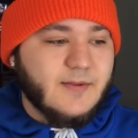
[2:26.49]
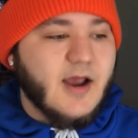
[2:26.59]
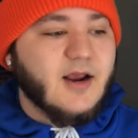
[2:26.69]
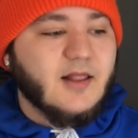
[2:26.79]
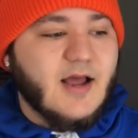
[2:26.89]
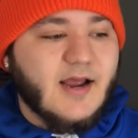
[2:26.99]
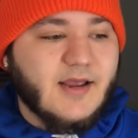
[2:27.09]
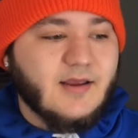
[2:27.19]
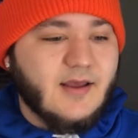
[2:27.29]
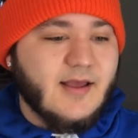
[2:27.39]
Not gonna
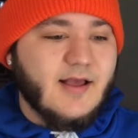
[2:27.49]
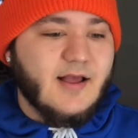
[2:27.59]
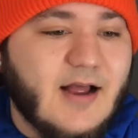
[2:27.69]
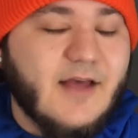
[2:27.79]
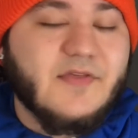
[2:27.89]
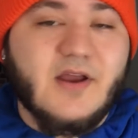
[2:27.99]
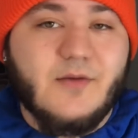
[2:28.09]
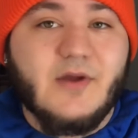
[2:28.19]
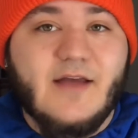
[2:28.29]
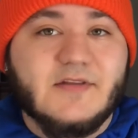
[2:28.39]
lie. I think
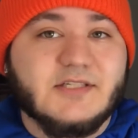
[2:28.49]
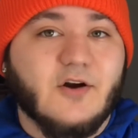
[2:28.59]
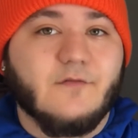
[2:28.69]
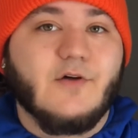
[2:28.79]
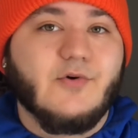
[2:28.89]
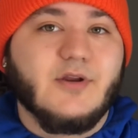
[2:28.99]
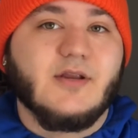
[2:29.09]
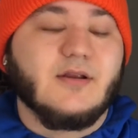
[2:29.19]
I'm gonna have to start voting.